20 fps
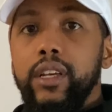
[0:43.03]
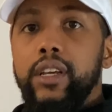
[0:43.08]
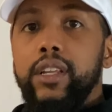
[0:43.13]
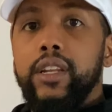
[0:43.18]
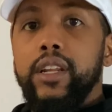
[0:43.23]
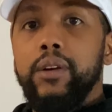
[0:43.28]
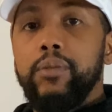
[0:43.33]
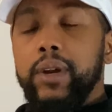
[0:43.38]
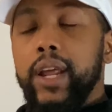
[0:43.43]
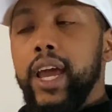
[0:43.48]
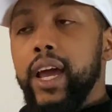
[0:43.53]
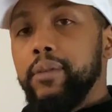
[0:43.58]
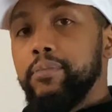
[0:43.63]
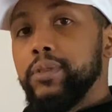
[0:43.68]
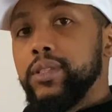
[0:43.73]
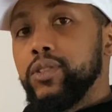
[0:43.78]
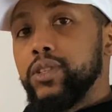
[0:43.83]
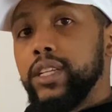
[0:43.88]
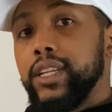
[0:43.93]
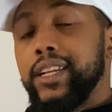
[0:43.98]
Now, what
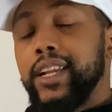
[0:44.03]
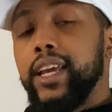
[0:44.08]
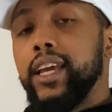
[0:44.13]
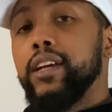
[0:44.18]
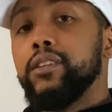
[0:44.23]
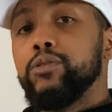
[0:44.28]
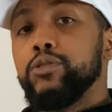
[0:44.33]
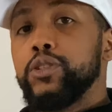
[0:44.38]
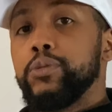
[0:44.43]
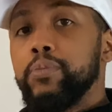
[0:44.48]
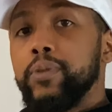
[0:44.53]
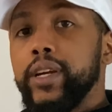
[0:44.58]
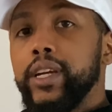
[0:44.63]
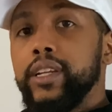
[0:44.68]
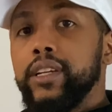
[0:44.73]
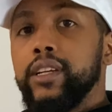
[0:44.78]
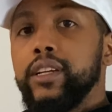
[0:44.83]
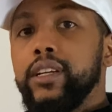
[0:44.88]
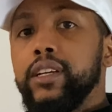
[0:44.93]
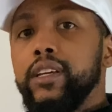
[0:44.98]
happens in an ankle
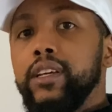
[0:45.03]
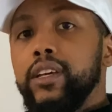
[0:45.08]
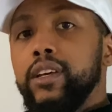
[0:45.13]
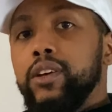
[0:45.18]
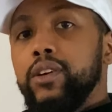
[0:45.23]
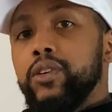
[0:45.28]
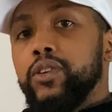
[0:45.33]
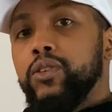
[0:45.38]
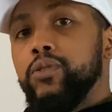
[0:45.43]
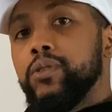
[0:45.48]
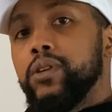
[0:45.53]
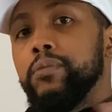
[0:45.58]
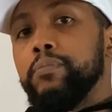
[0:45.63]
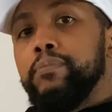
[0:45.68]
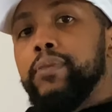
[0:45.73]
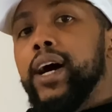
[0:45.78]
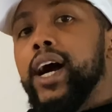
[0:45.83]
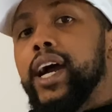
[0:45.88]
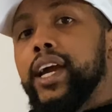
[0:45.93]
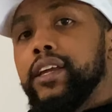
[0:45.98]
sprain, you
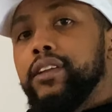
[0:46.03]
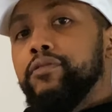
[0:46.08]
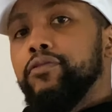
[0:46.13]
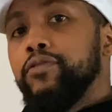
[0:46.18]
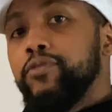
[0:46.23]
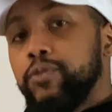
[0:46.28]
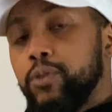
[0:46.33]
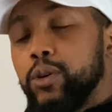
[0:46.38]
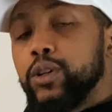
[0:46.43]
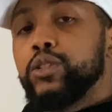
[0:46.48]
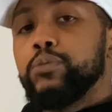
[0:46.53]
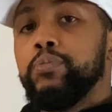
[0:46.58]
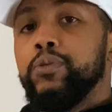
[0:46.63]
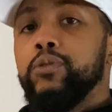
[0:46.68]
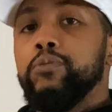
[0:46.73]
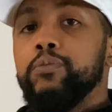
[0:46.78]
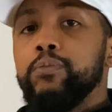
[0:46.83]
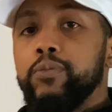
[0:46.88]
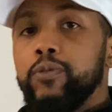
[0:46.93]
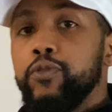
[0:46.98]
combine
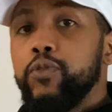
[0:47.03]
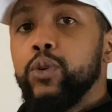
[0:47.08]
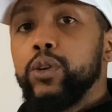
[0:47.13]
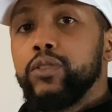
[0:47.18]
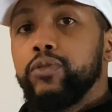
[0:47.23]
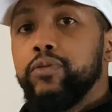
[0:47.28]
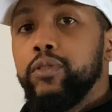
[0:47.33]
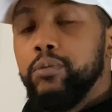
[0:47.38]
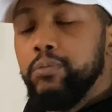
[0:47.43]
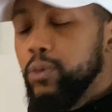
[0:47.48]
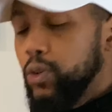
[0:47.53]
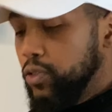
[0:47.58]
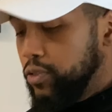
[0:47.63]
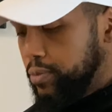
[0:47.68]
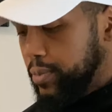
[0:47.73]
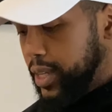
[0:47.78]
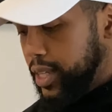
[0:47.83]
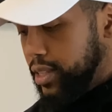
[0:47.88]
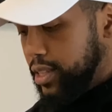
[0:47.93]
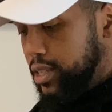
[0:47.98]
forceful
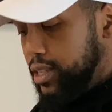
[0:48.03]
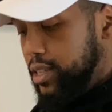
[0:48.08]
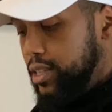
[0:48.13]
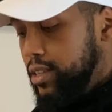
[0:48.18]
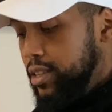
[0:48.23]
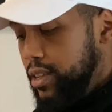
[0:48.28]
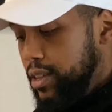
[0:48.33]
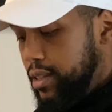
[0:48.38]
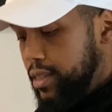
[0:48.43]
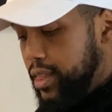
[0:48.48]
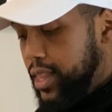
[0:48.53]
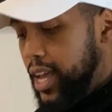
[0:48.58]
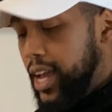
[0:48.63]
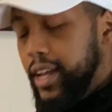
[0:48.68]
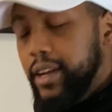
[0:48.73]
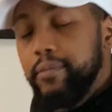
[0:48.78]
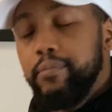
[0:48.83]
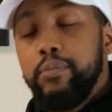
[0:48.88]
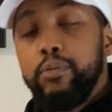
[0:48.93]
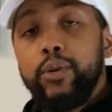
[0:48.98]
movements
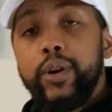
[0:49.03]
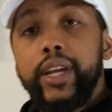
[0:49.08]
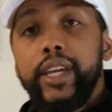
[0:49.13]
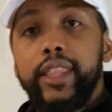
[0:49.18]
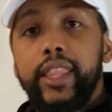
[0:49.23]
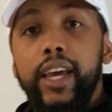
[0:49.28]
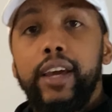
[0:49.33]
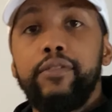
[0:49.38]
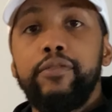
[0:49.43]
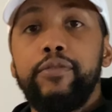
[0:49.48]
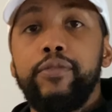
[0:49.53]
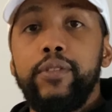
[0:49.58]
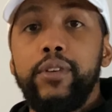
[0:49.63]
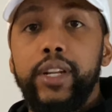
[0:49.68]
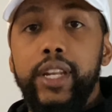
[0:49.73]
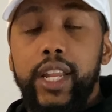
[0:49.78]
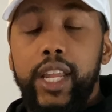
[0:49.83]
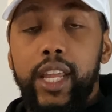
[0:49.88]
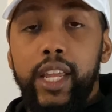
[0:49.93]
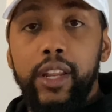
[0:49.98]
that bring that
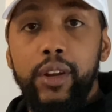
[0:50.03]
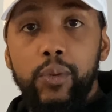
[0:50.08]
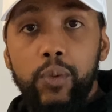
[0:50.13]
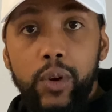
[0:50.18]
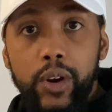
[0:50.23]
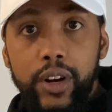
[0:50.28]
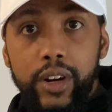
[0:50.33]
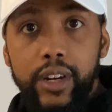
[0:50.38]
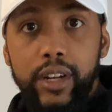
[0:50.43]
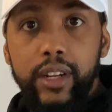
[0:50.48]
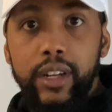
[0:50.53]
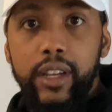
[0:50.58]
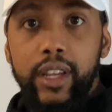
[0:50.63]
foot inward